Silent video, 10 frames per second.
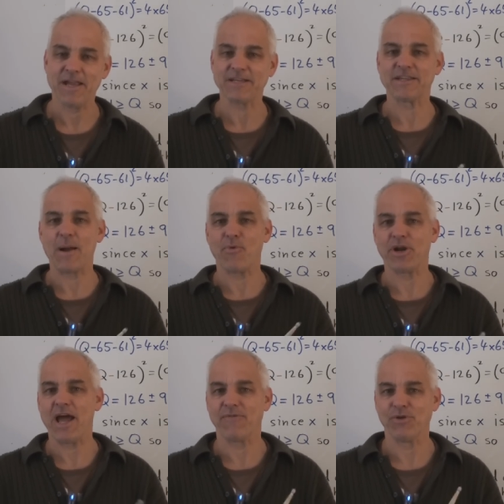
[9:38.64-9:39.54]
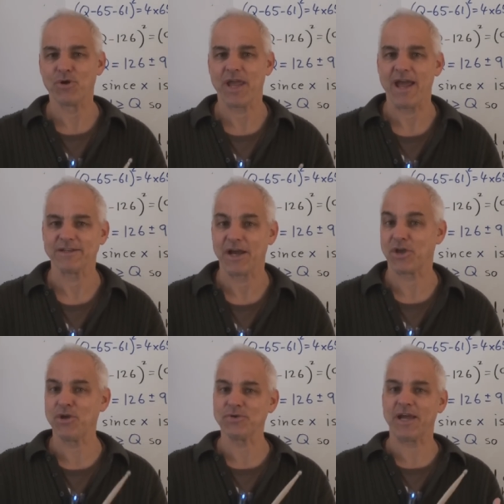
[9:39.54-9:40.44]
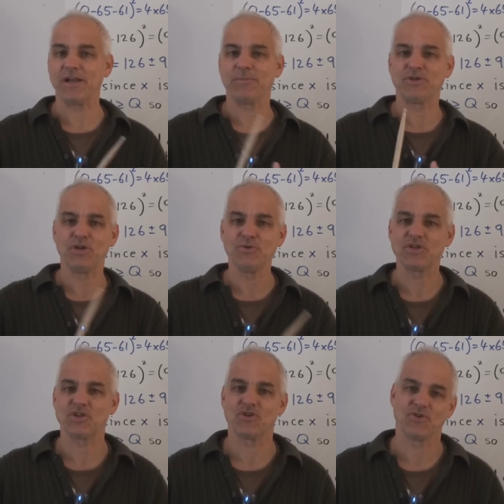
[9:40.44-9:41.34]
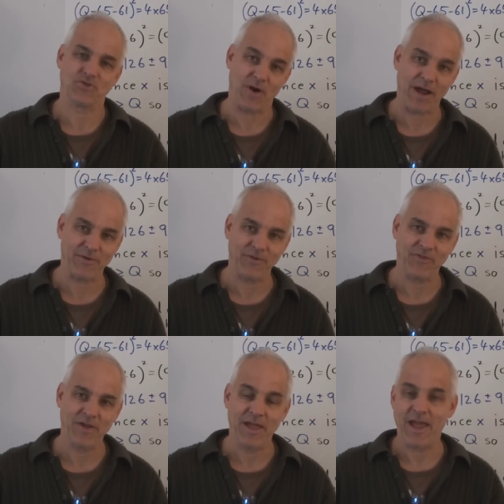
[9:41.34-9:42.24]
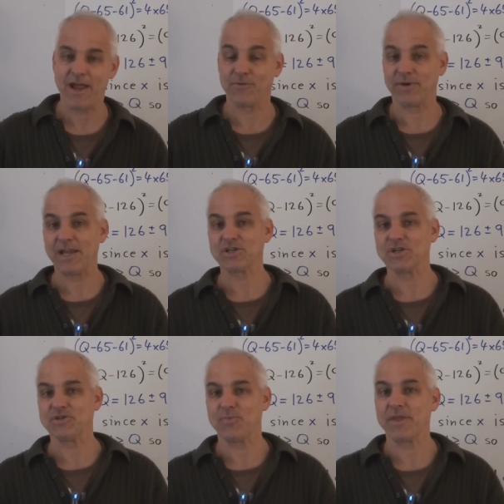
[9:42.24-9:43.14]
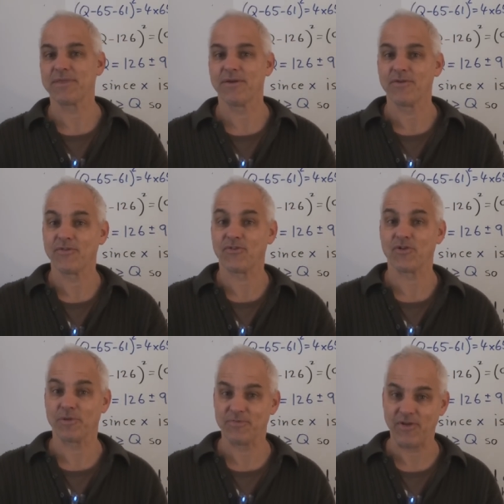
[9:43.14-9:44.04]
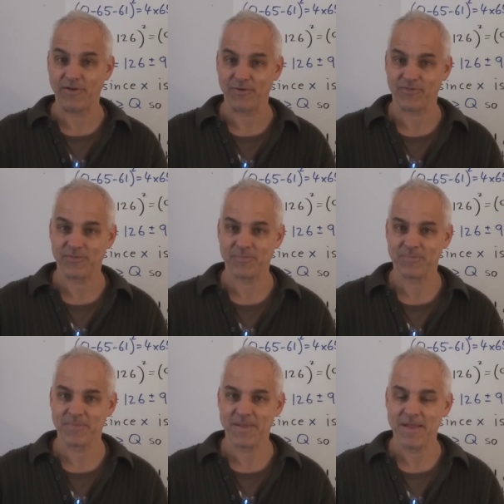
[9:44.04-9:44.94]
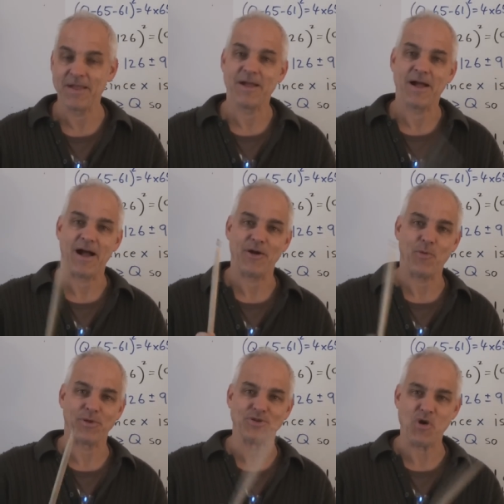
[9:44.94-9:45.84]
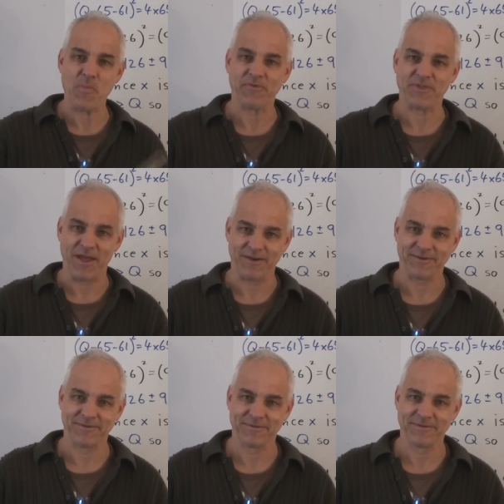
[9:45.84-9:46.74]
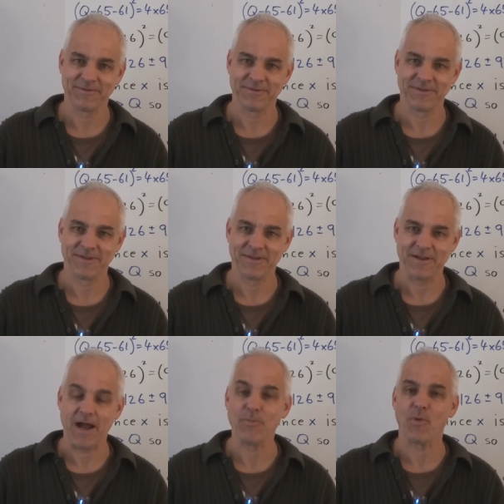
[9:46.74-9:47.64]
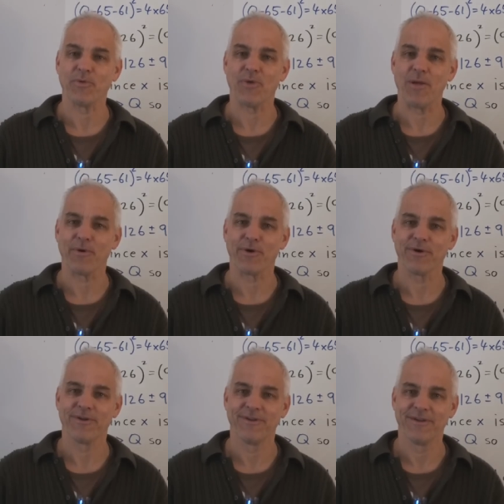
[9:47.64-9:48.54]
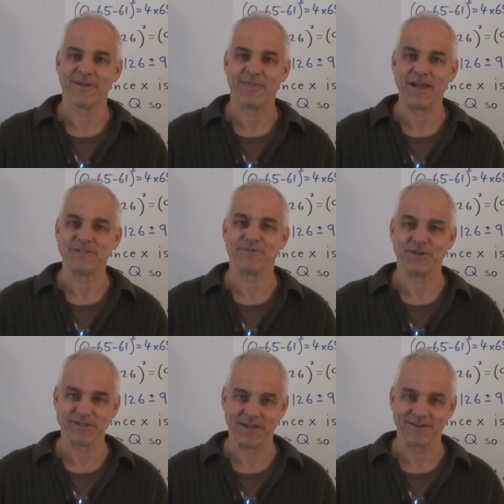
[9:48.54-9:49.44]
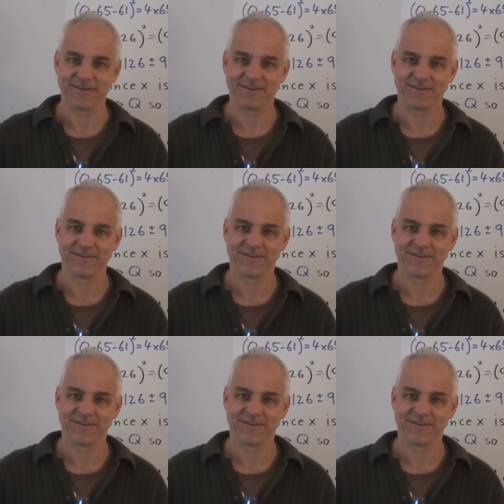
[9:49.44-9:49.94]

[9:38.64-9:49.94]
Next time, we're going to have a look at acute and obtuse triangles and relations with circumcenters. I hope you'll join me for that. I'm Norman Wildberger. Thanks for listening.